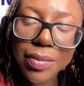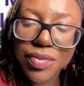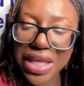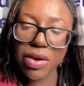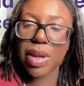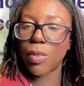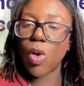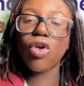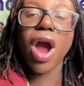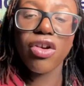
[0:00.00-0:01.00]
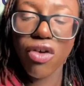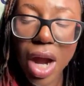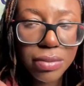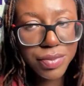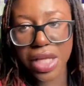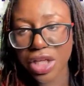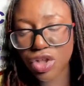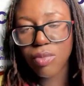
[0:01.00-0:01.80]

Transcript: a bit more gra gra. That's not me.